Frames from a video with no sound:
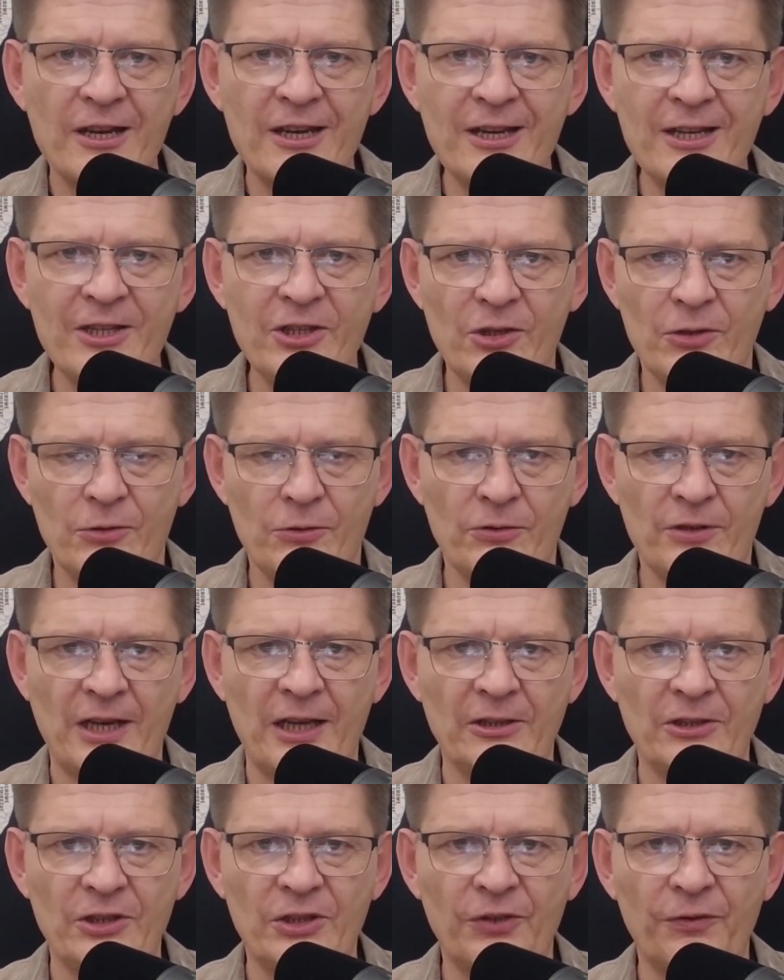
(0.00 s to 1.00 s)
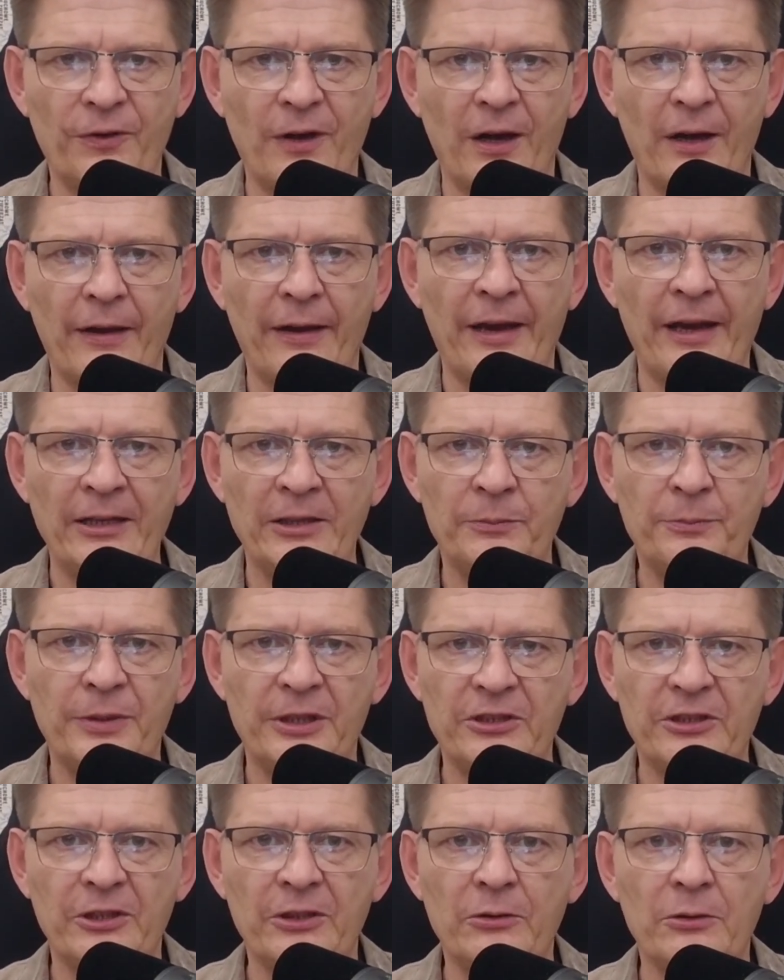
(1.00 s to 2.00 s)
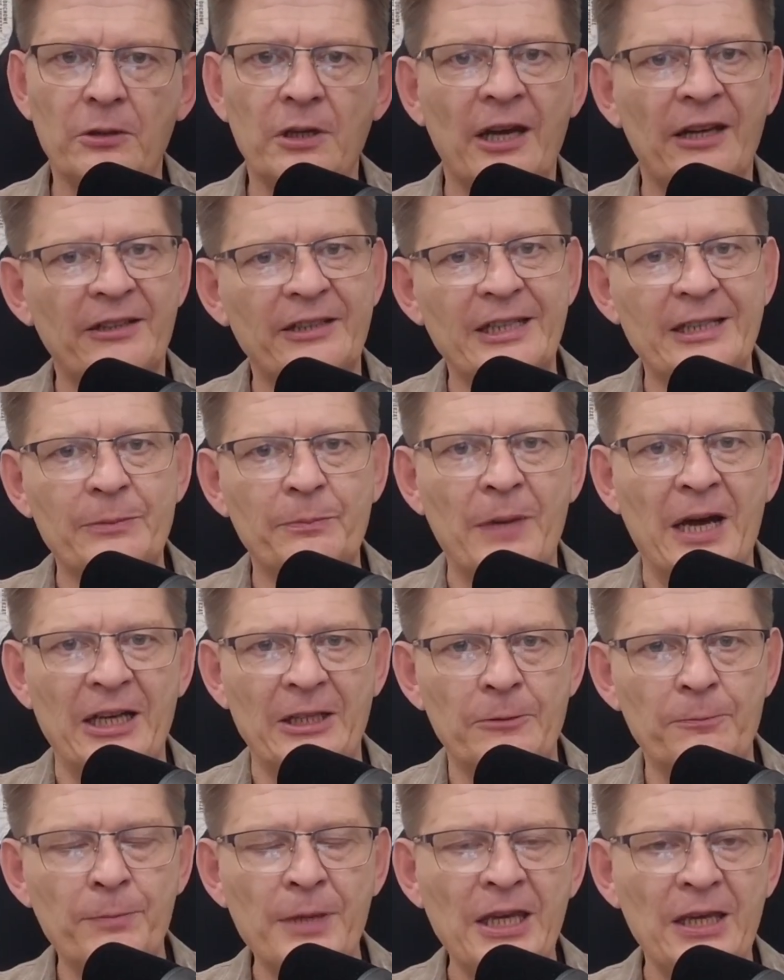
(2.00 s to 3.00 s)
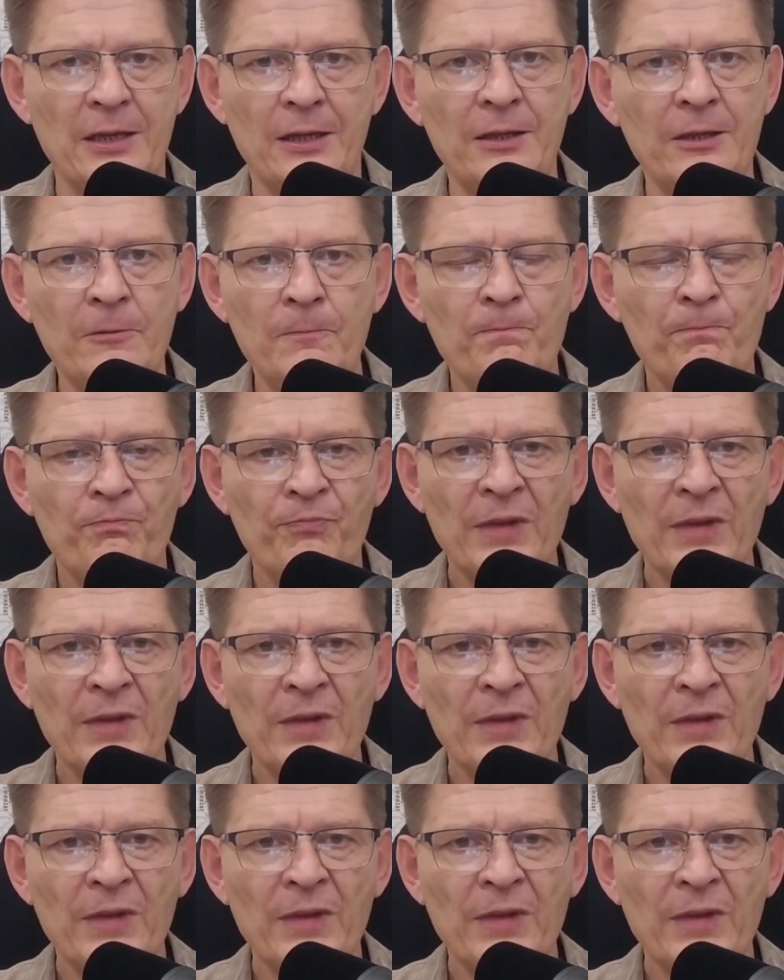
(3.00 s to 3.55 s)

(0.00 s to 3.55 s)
easy to satisfy any particular need might be,